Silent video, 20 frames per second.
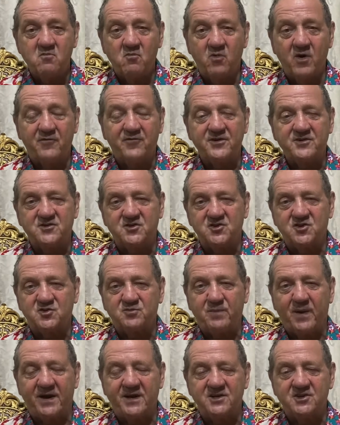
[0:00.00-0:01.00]
whether it's the
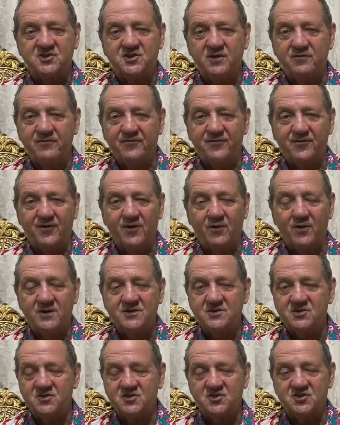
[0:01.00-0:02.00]
Spanish
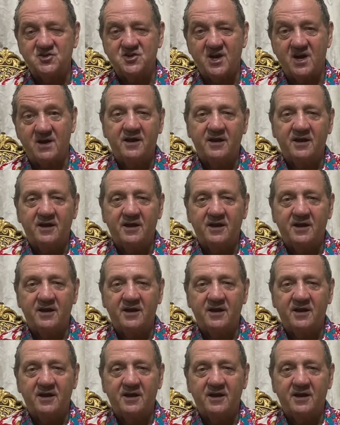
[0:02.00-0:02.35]
influence,